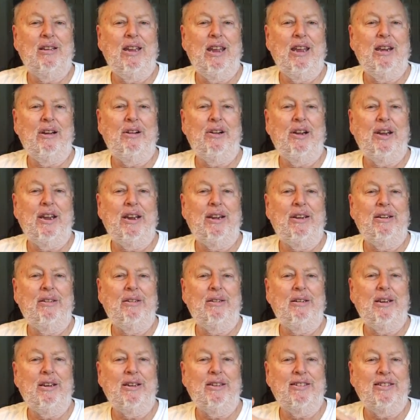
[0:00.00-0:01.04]
internet
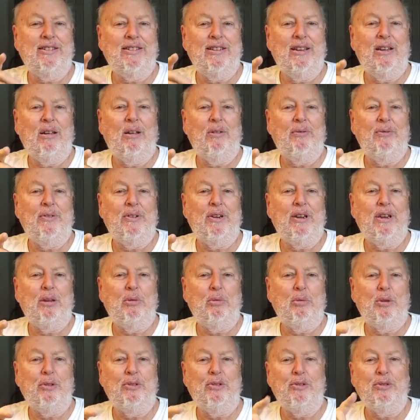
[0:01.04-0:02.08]
itself. In other words,